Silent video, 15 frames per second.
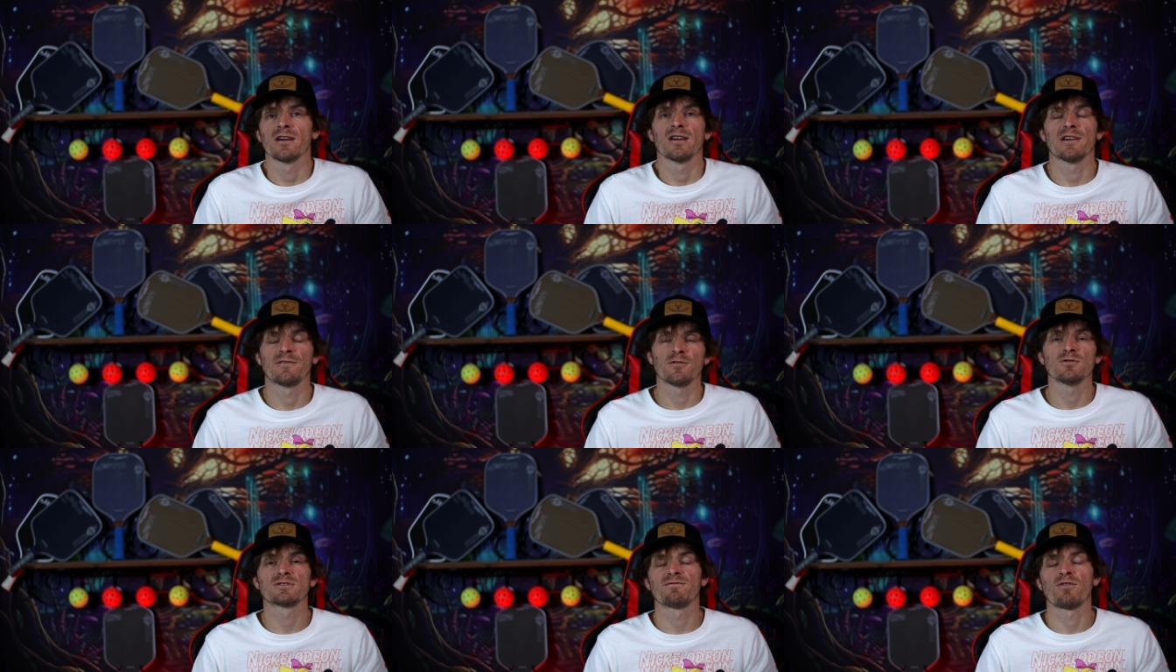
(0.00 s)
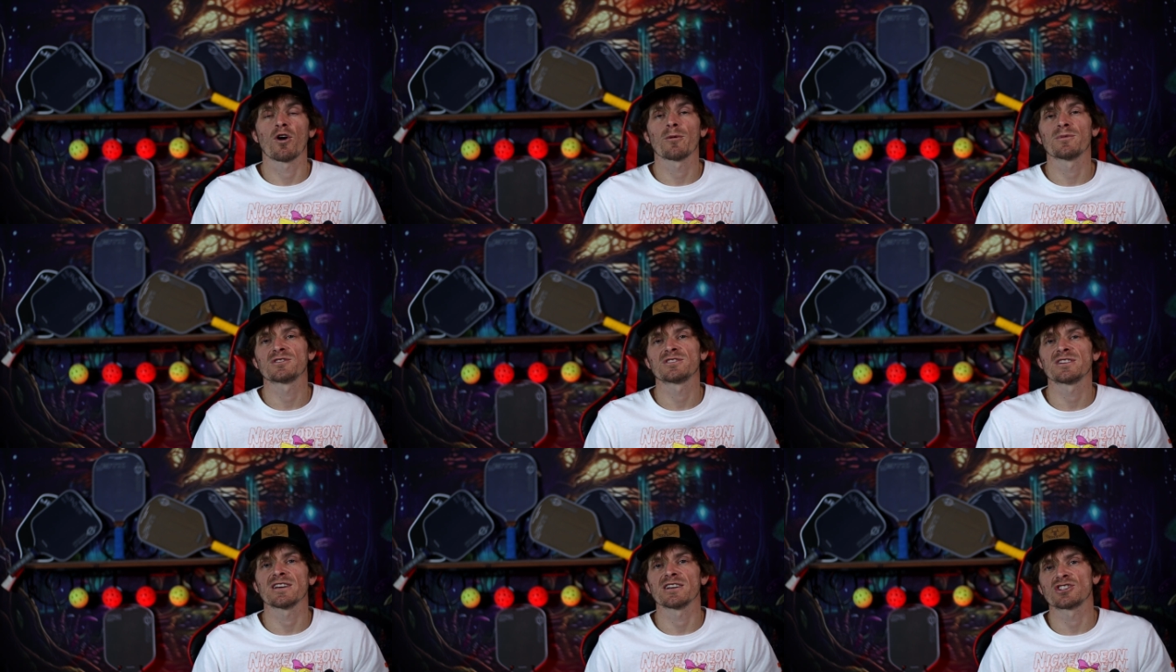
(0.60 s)
If you use Farmer
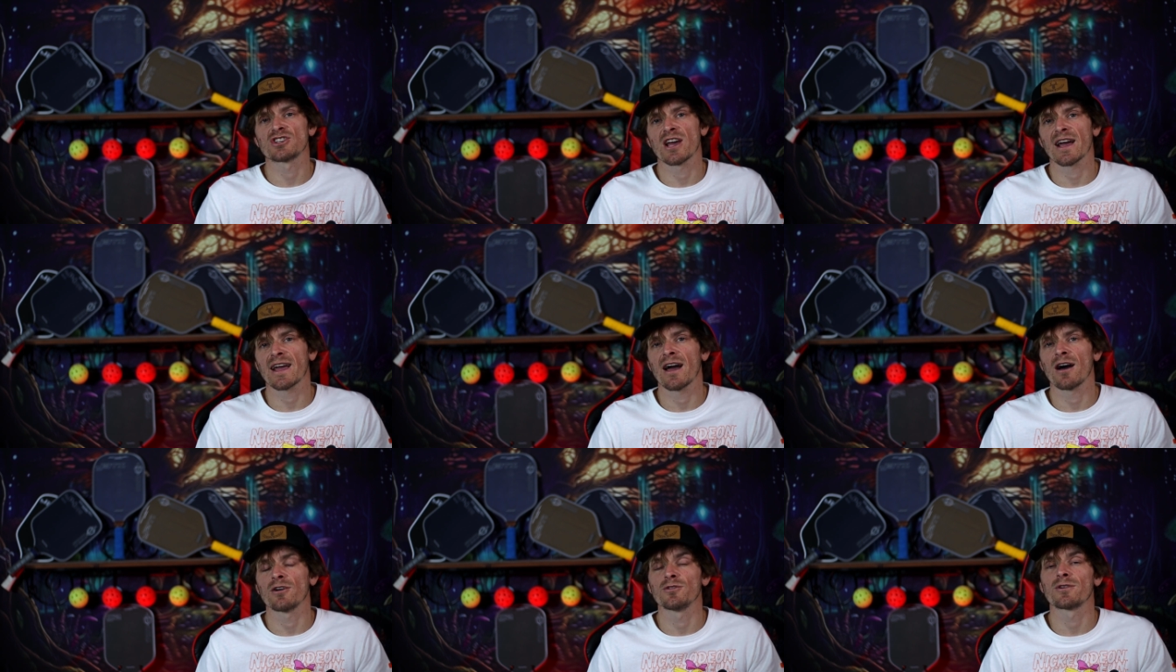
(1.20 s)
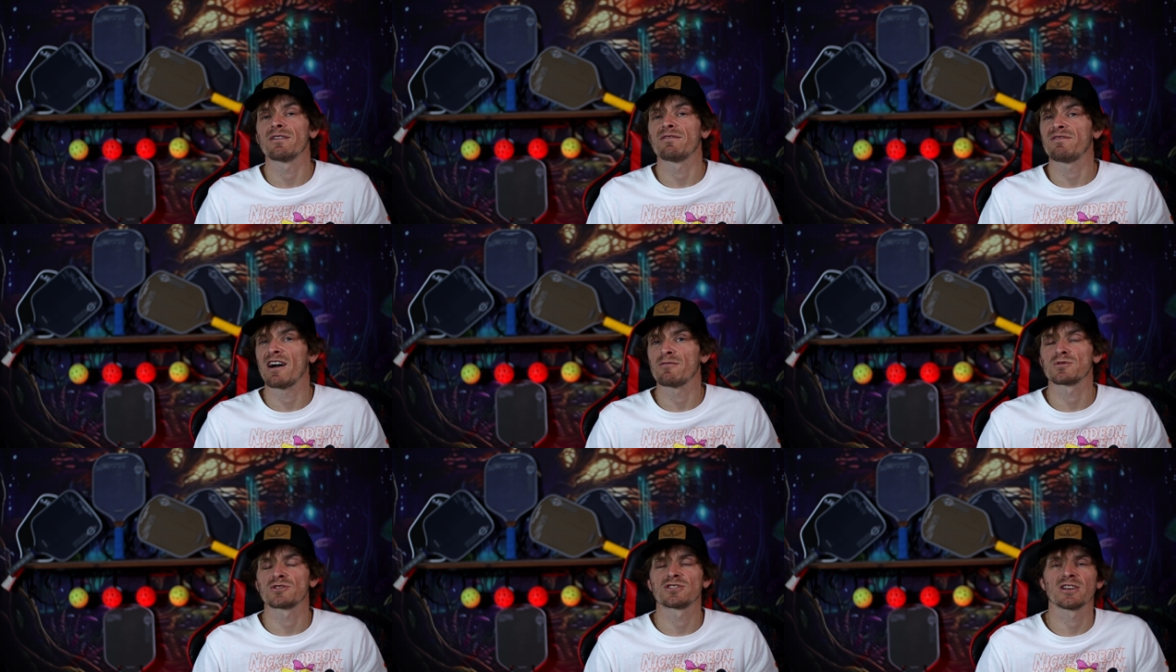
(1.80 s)
C at checkout, you'll get
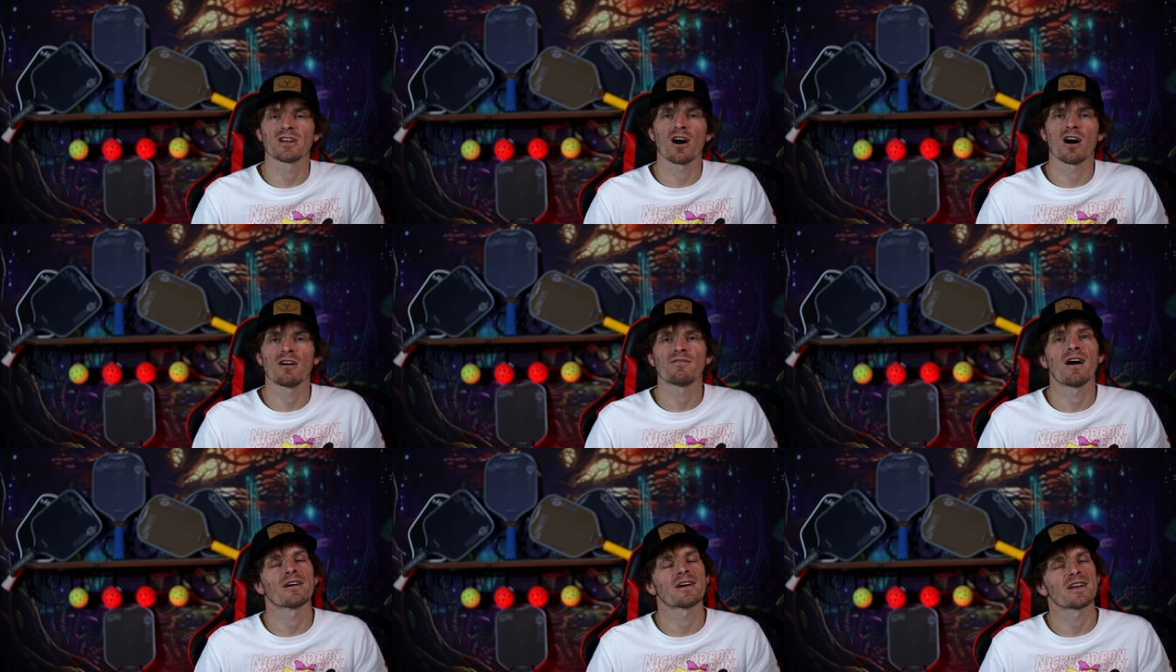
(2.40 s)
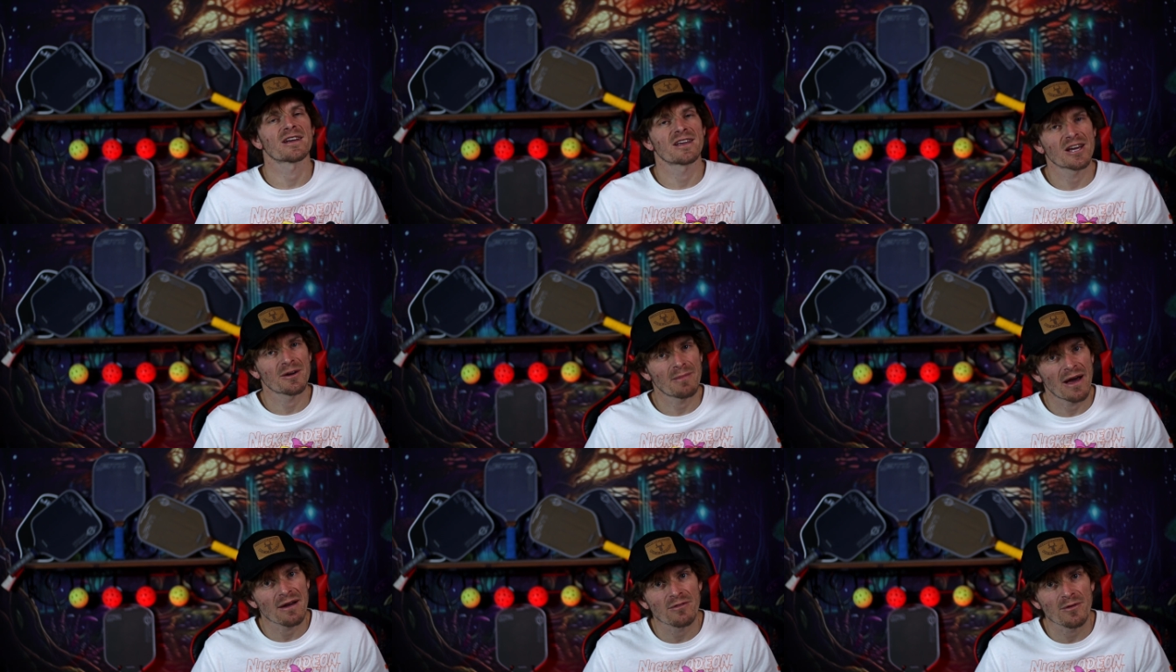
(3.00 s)
5% off. I'll get a
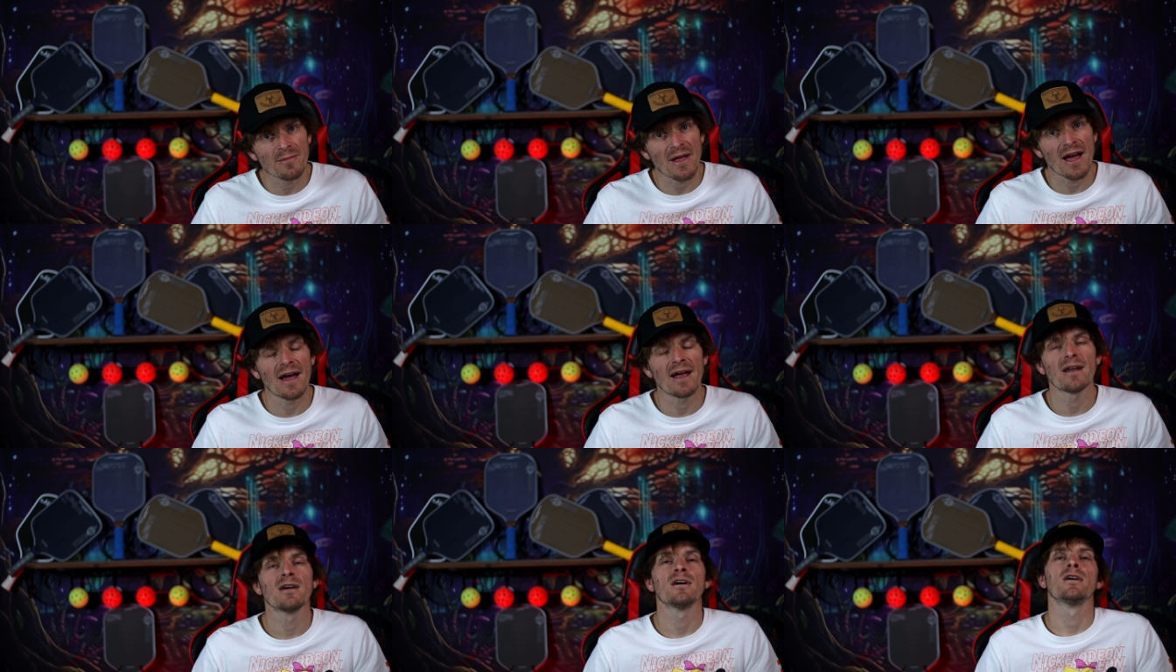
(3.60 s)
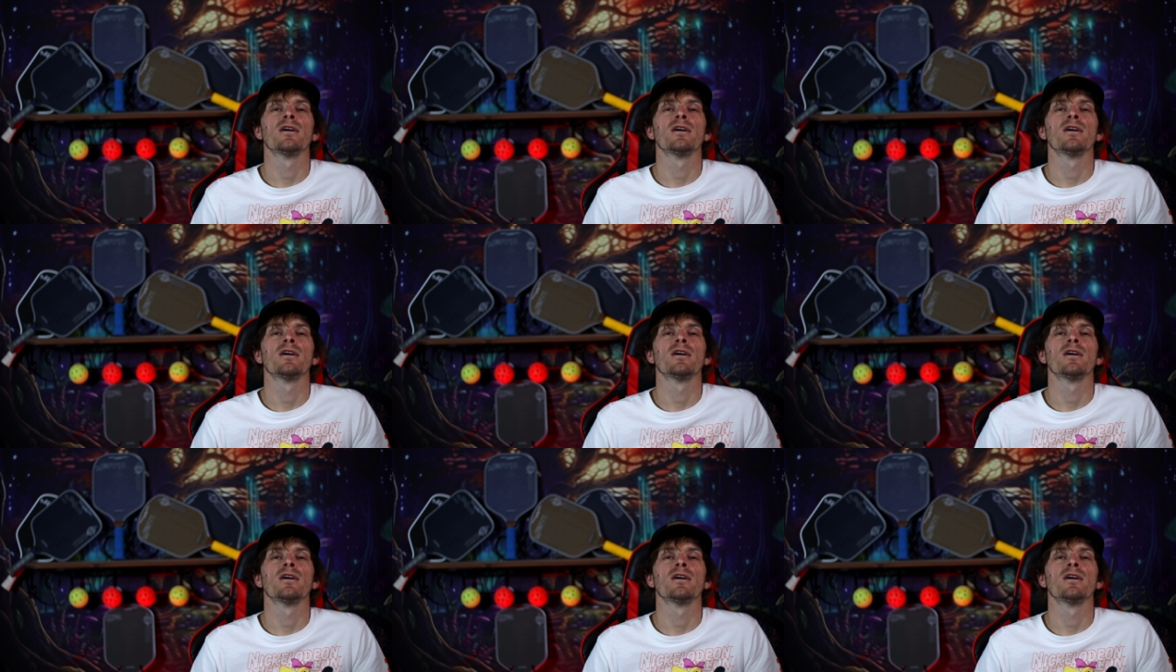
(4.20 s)
kickback from that.